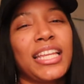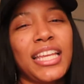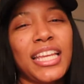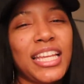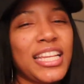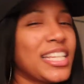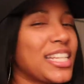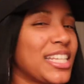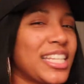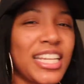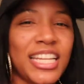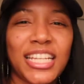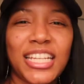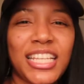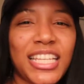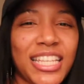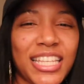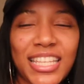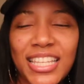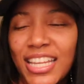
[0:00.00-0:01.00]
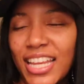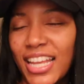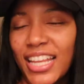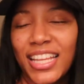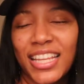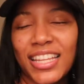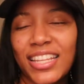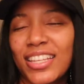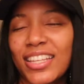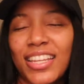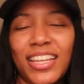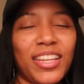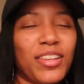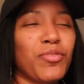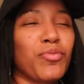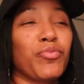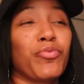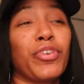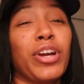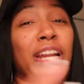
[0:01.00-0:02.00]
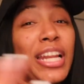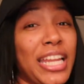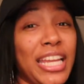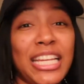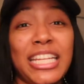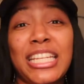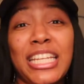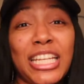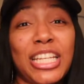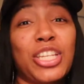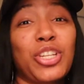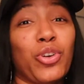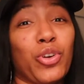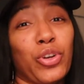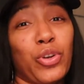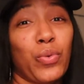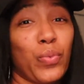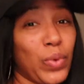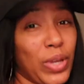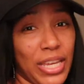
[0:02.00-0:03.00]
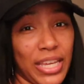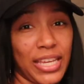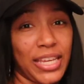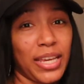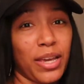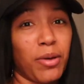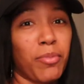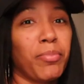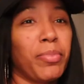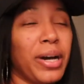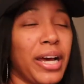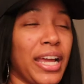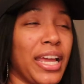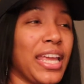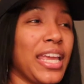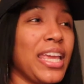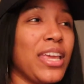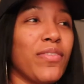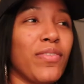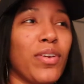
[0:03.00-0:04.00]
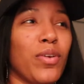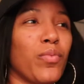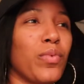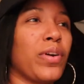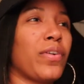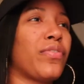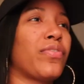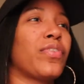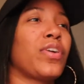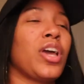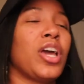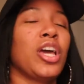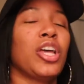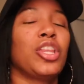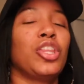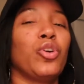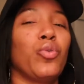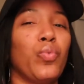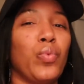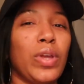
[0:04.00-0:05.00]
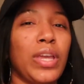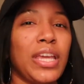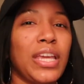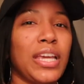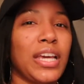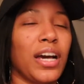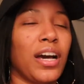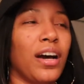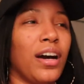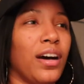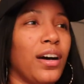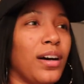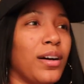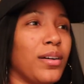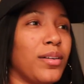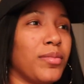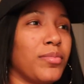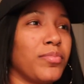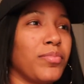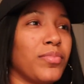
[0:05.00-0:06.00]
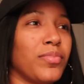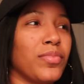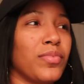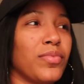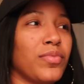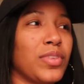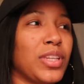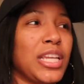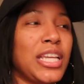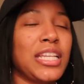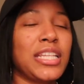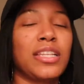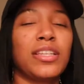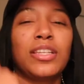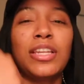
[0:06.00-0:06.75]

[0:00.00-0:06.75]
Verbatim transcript: It's just, really it's just during the week. But even with the week, um, these